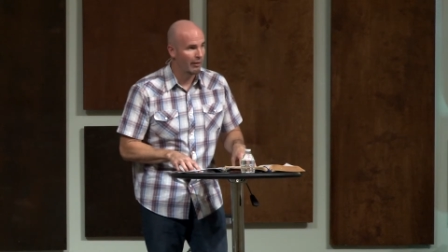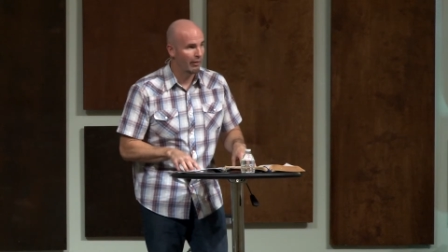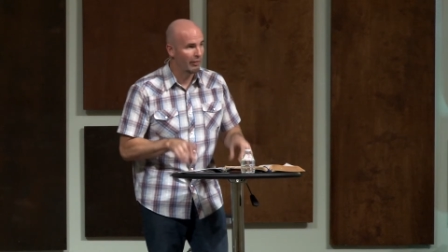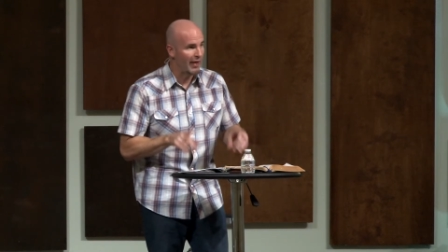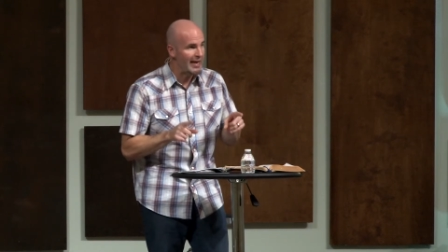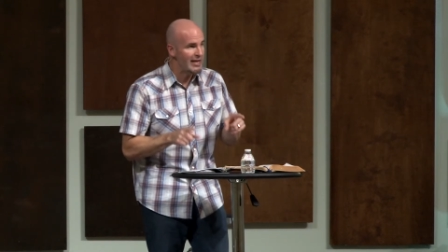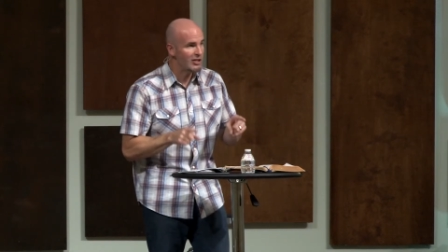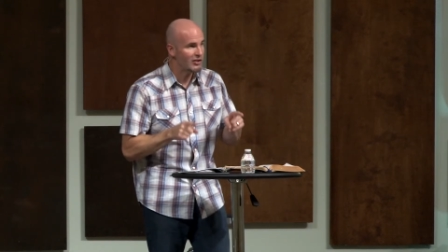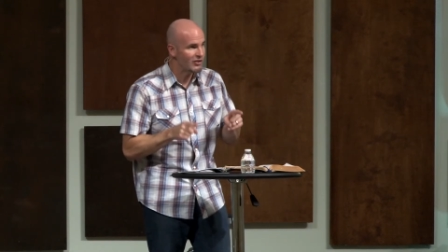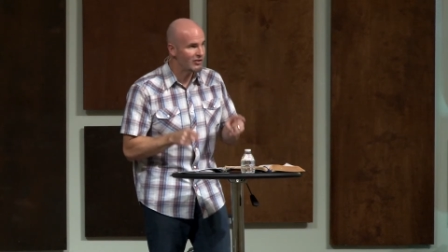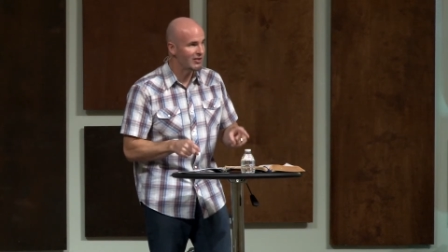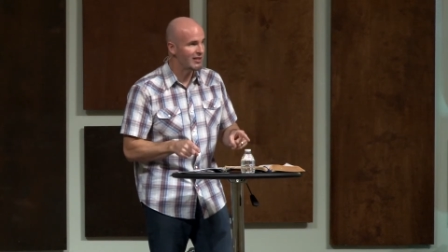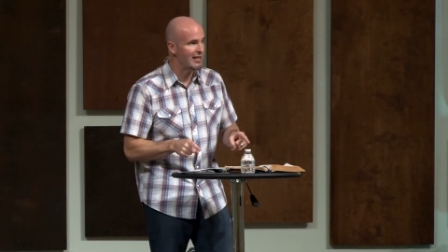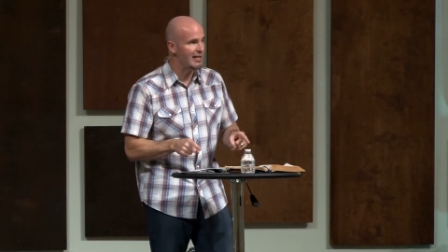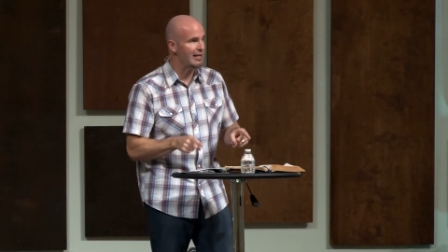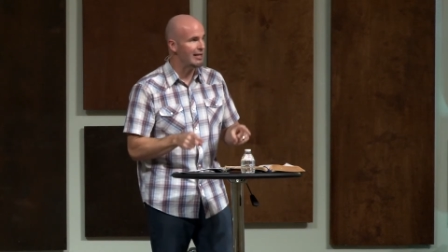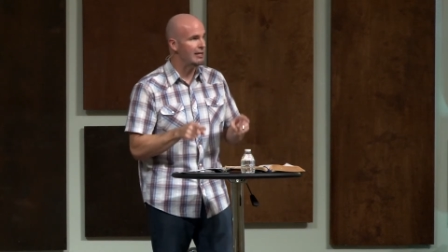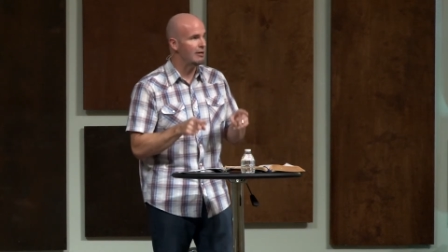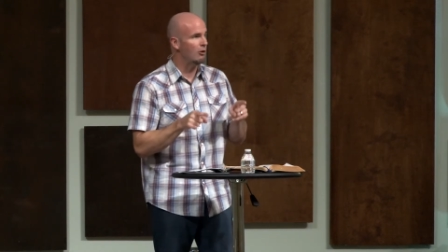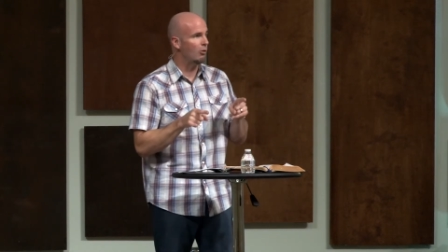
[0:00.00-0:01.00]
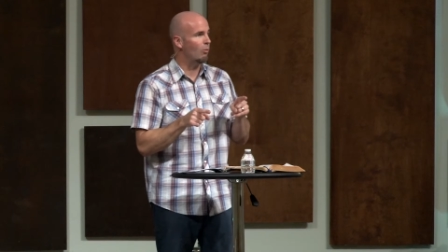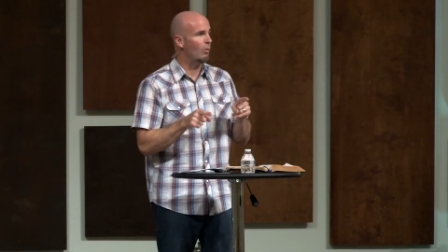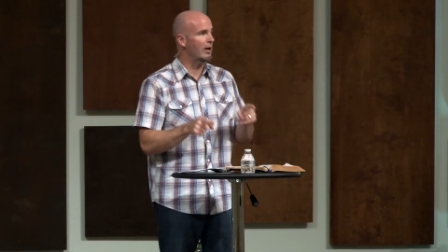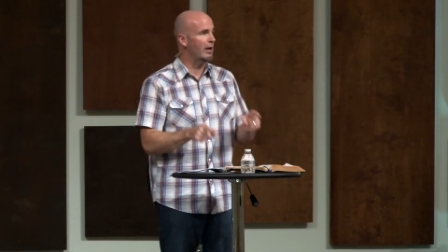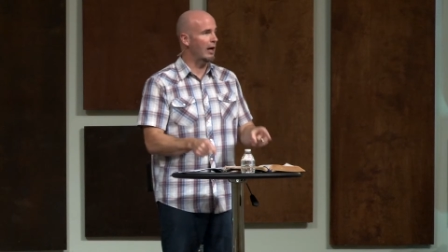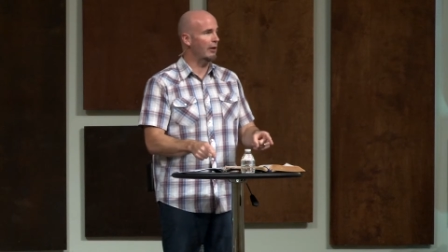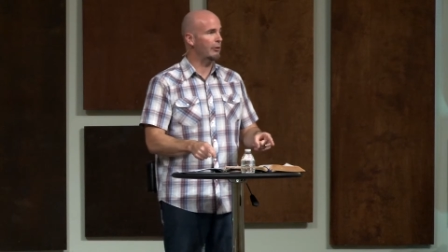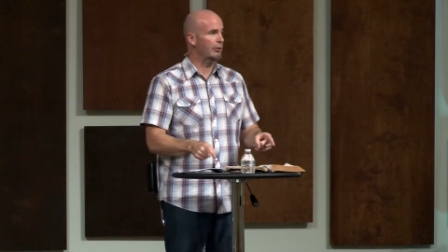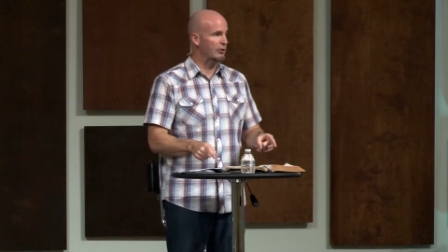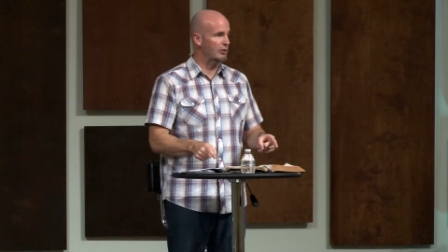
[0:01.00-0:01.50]
They see what
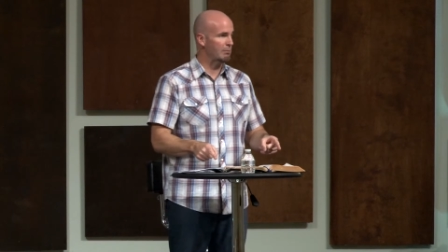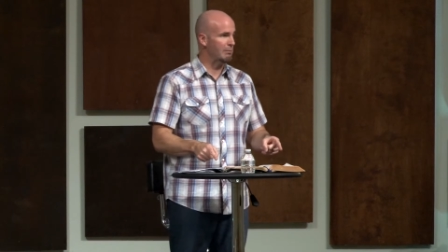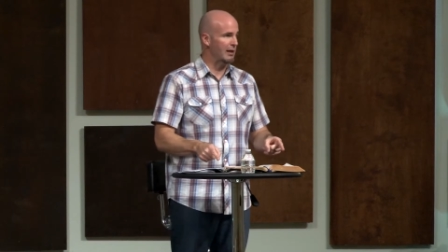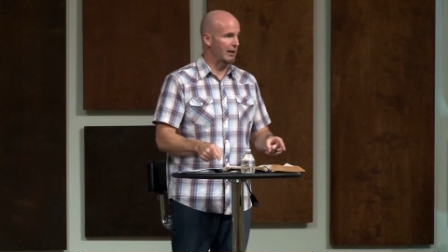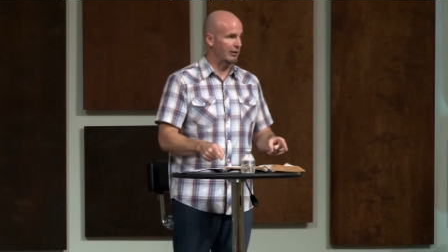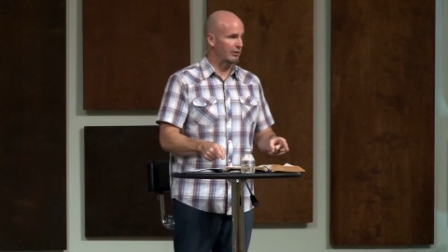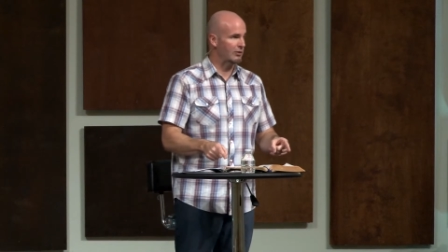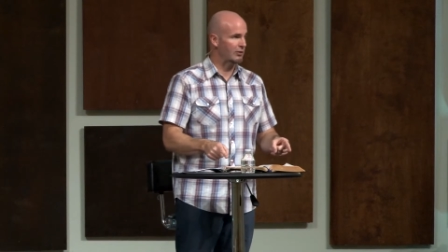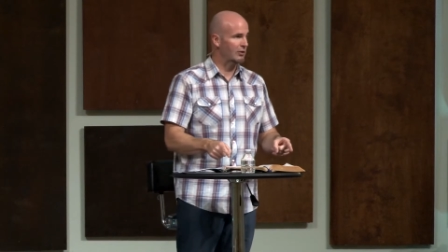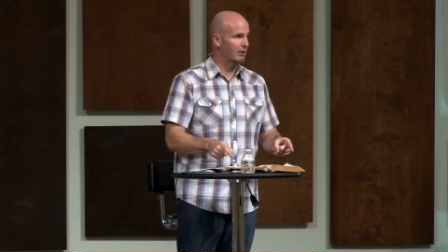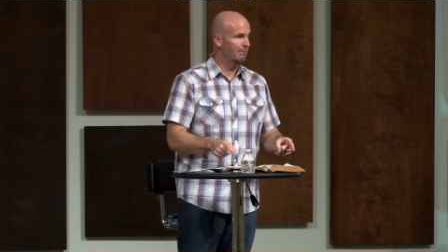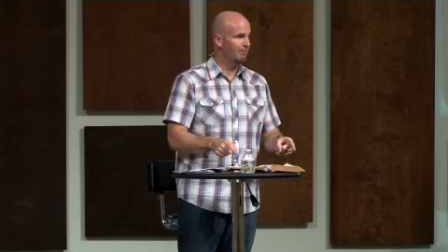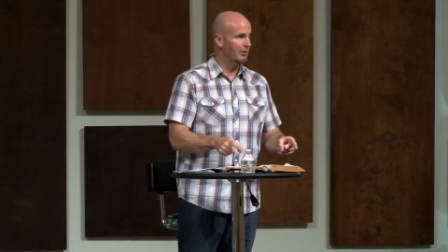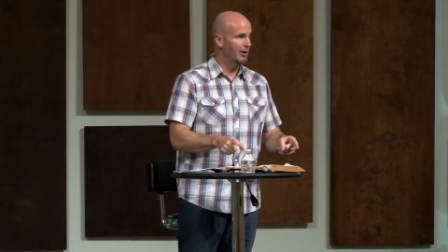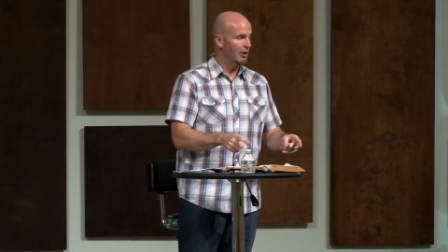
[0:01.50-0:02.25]
others miss.